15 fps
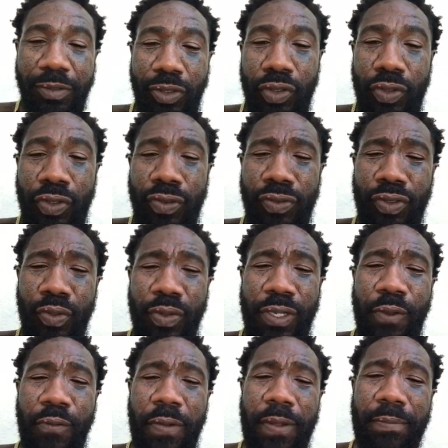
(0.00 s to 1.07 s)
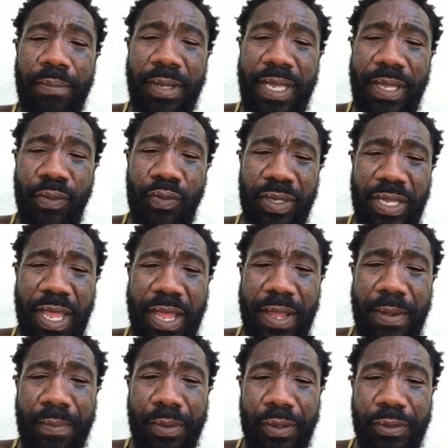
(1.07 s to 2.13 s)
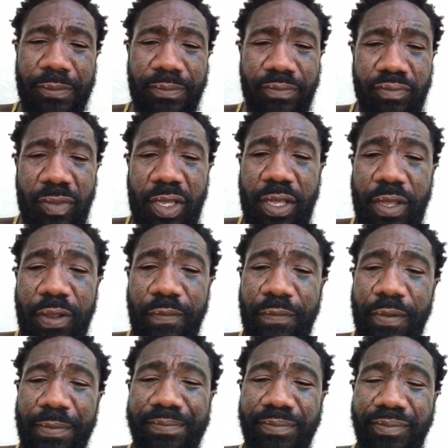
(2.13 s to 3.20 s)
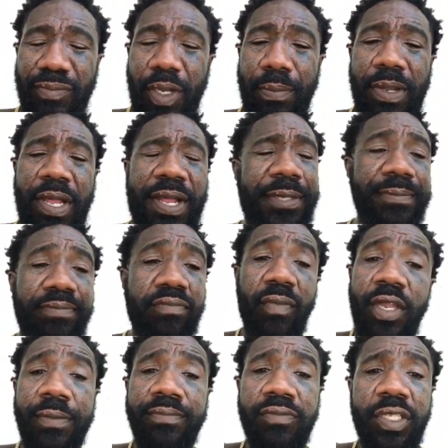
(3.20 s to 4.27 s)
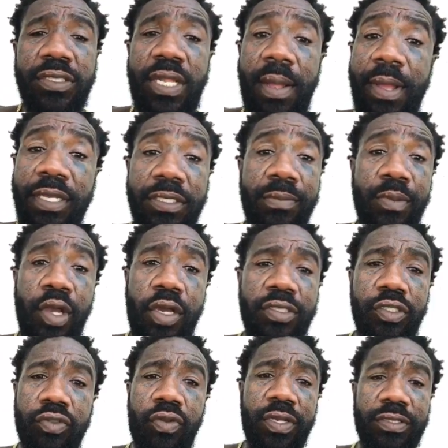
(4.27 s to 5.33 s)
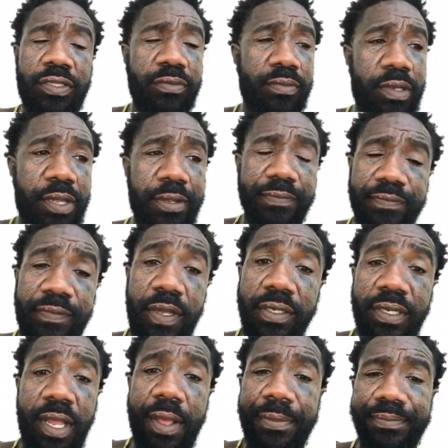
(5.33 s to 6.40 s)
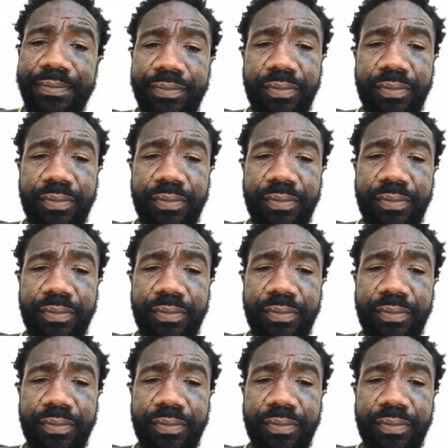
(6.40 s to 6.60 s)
Do you twenty-one being with Amber good for me? But stop asking me all these questions, blood. Fuck that.